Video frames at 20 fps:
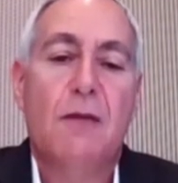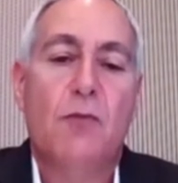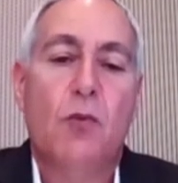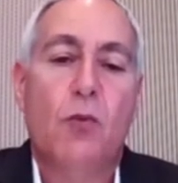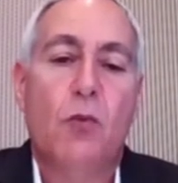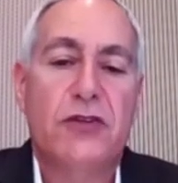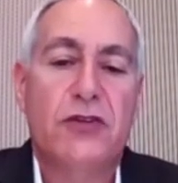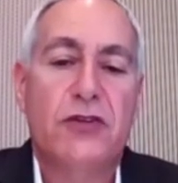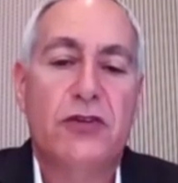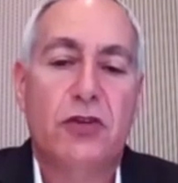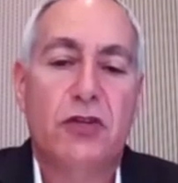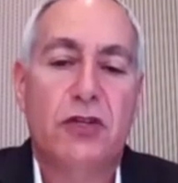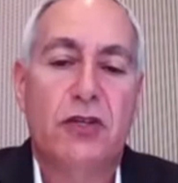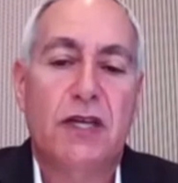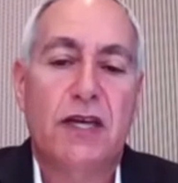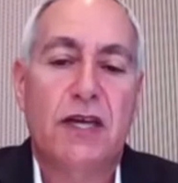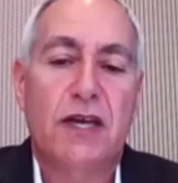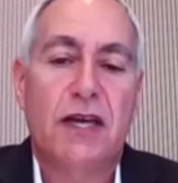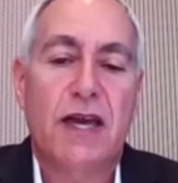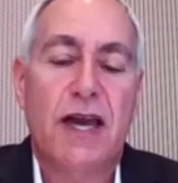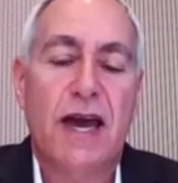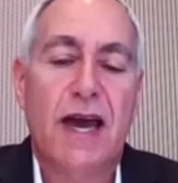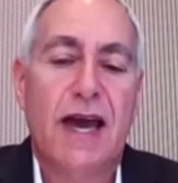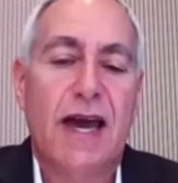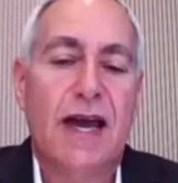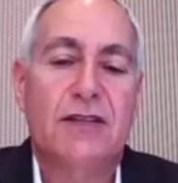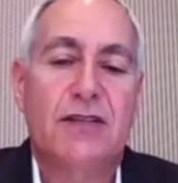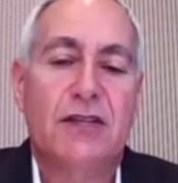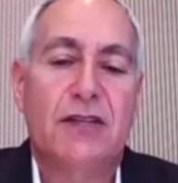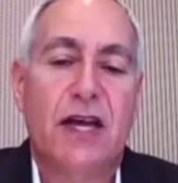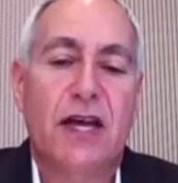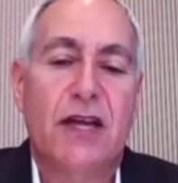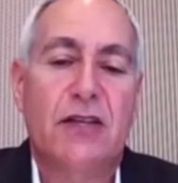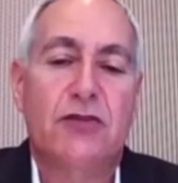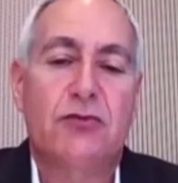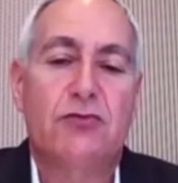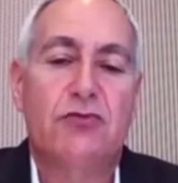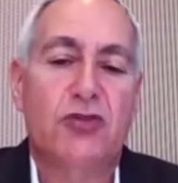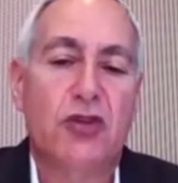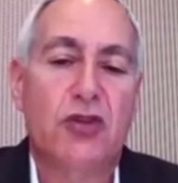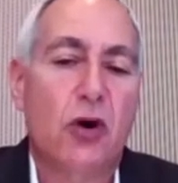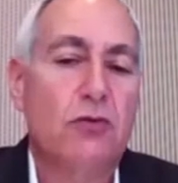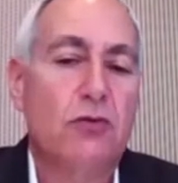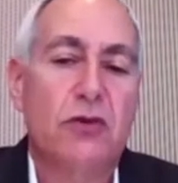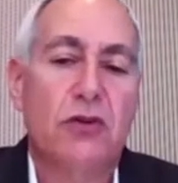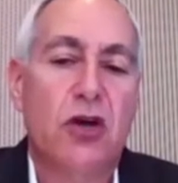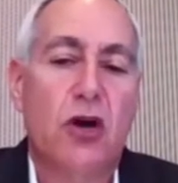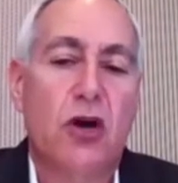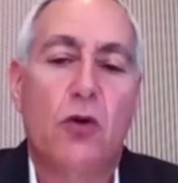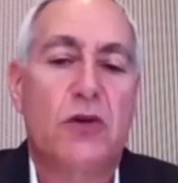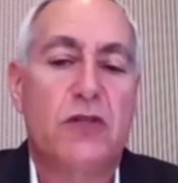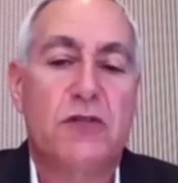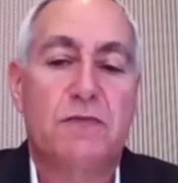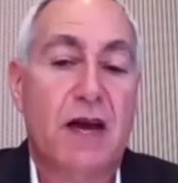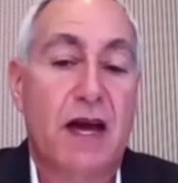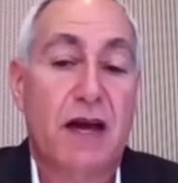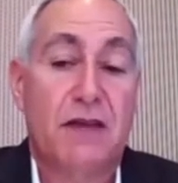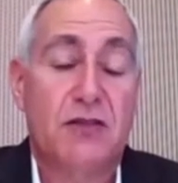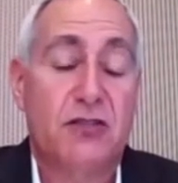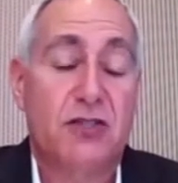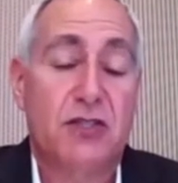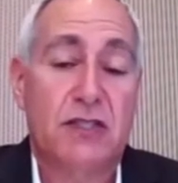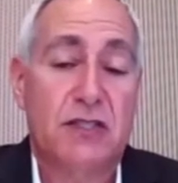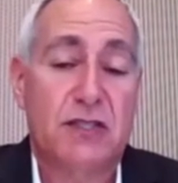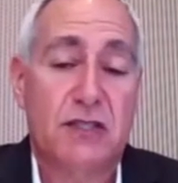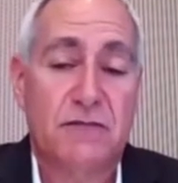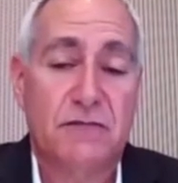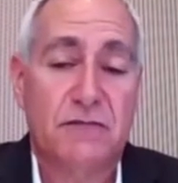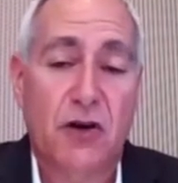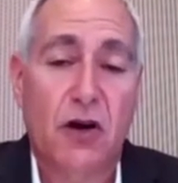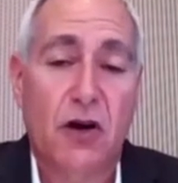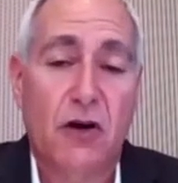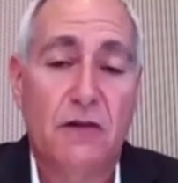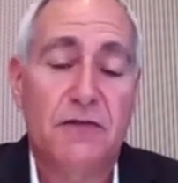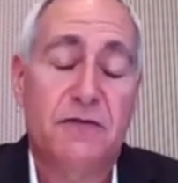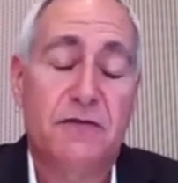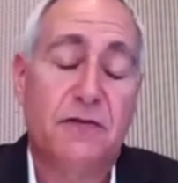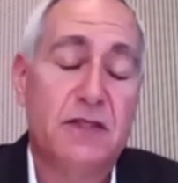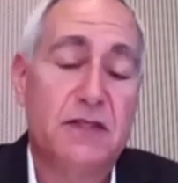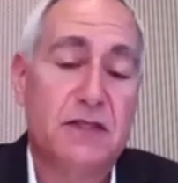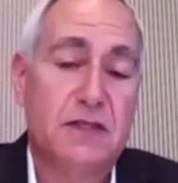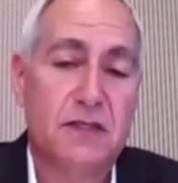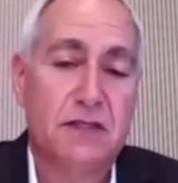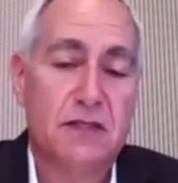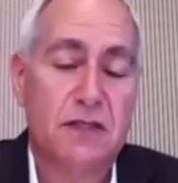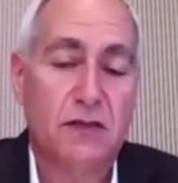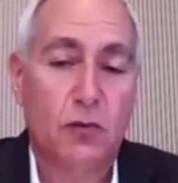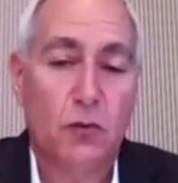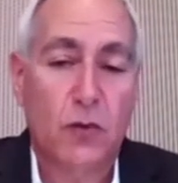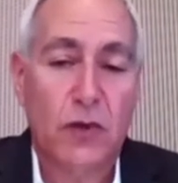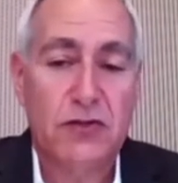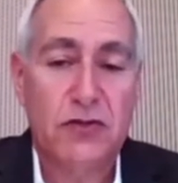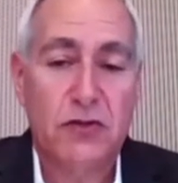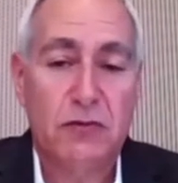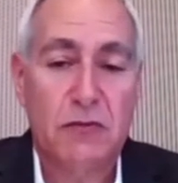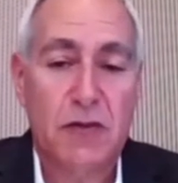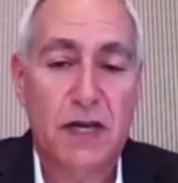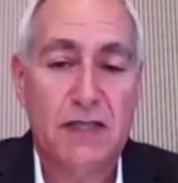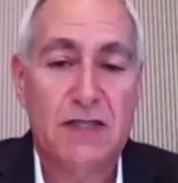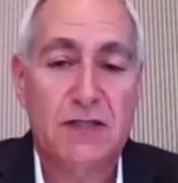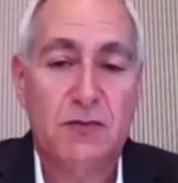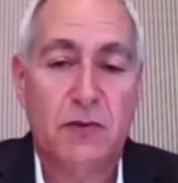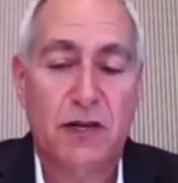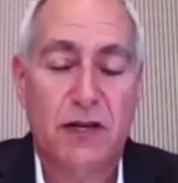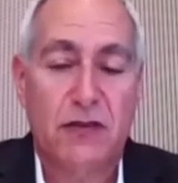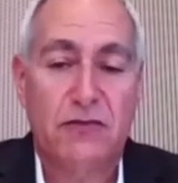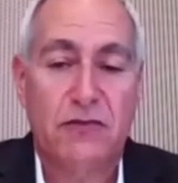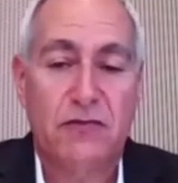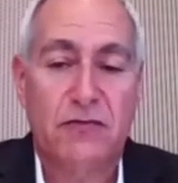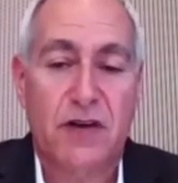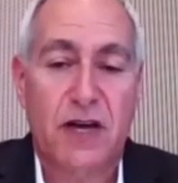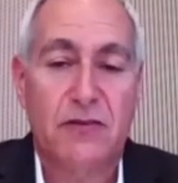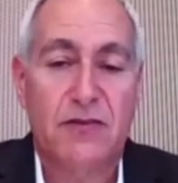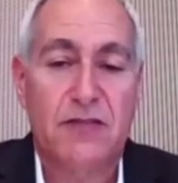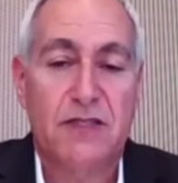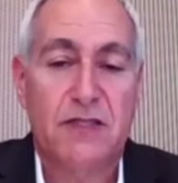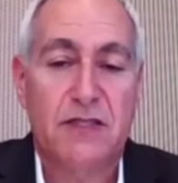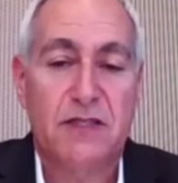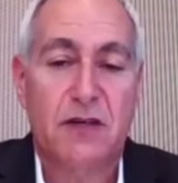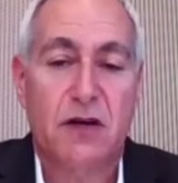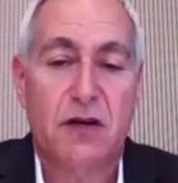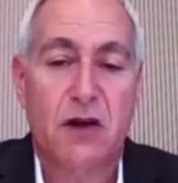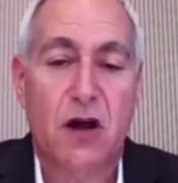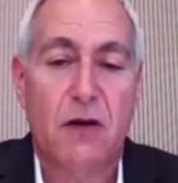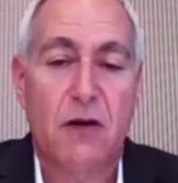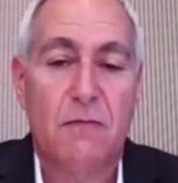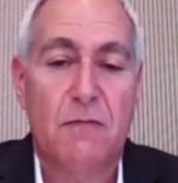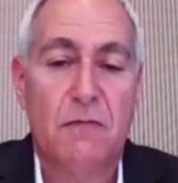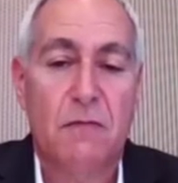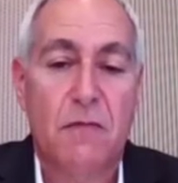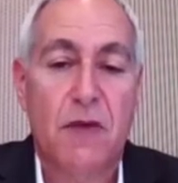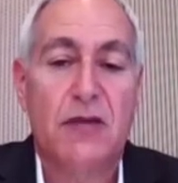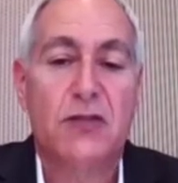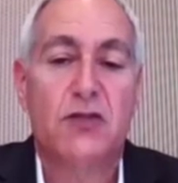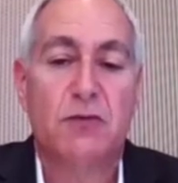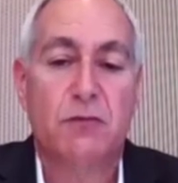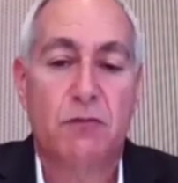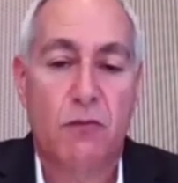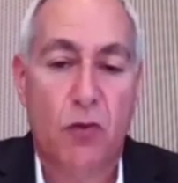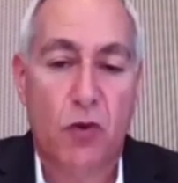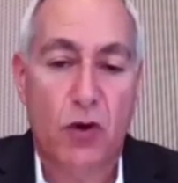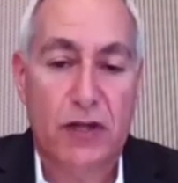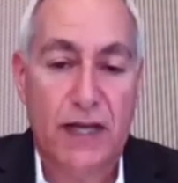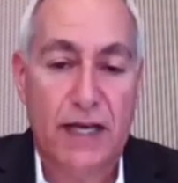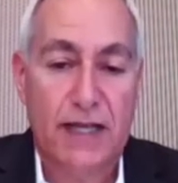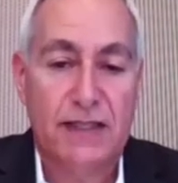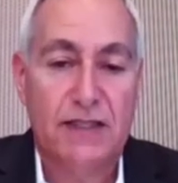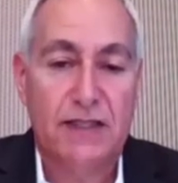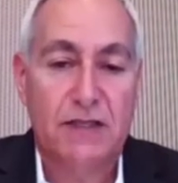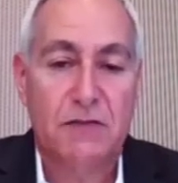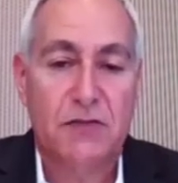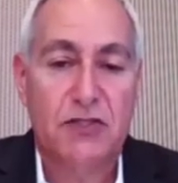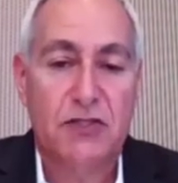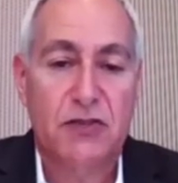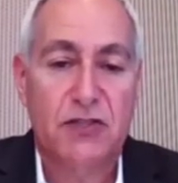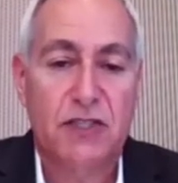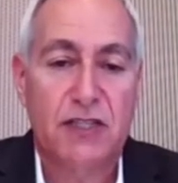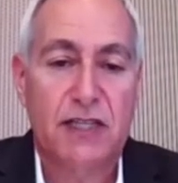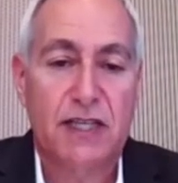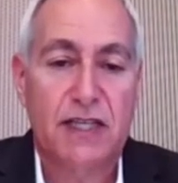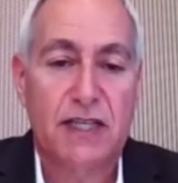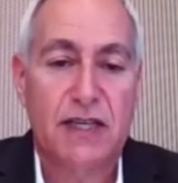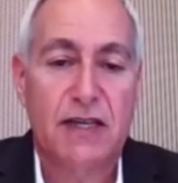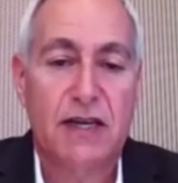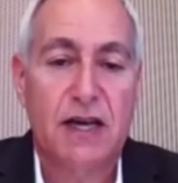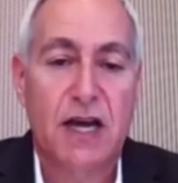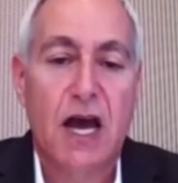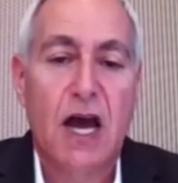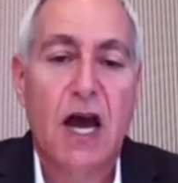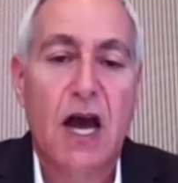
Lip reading: When you're looking and you don't know which pathogen is involved, for instance, in the winter months when other viruses are much more likely to be circulating,